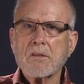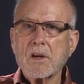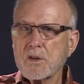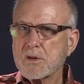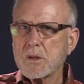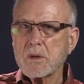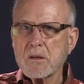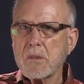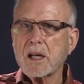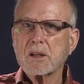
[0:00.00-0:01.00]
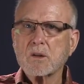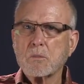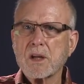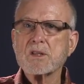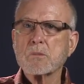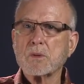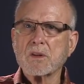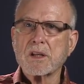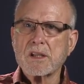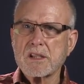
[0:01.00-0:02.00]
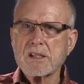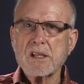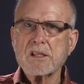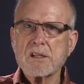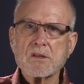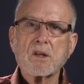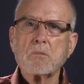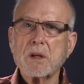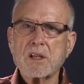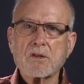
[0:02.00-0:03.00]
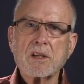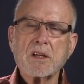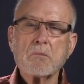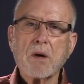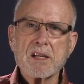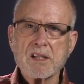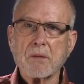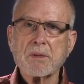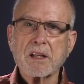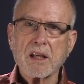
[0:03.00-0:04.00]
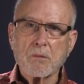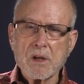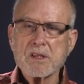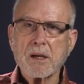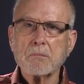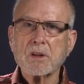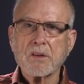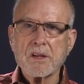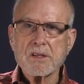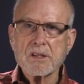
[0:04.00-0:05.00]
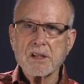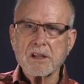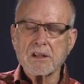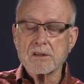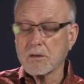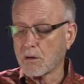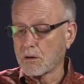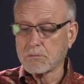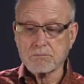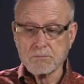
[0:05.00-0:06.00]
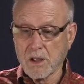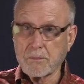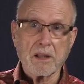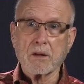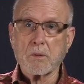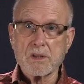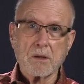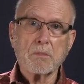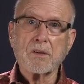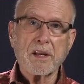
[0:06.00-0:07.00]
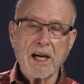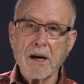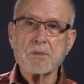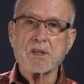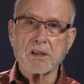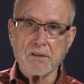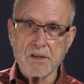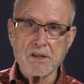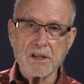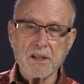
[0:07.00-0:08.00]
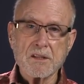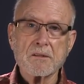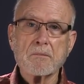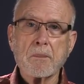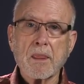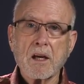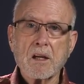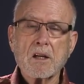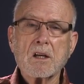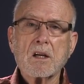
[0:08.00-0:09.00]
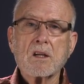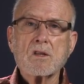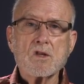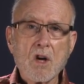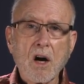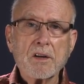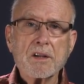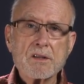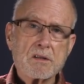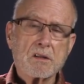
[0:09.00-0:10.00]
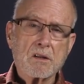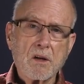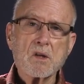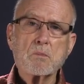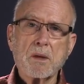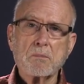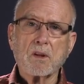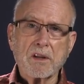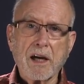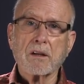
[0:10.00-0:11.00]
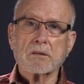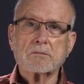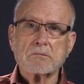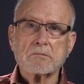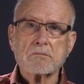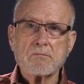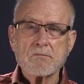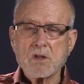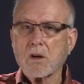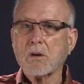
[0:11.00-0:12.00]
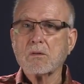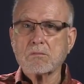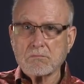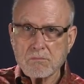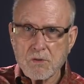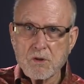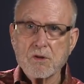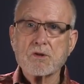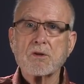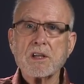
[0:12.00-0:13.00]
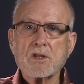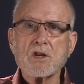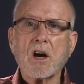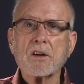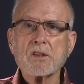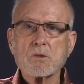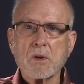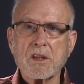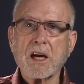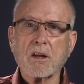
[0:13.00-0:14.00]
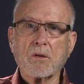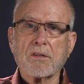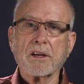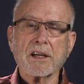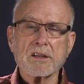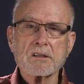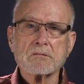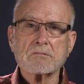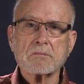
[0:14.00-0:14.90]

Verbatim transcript: There used to be a medical principle that diseases could be treated by something that resembled the disease, or something that resembled the opposite of the disease. Jaundice turns people yellow, so you should treat jaundice with yellow things.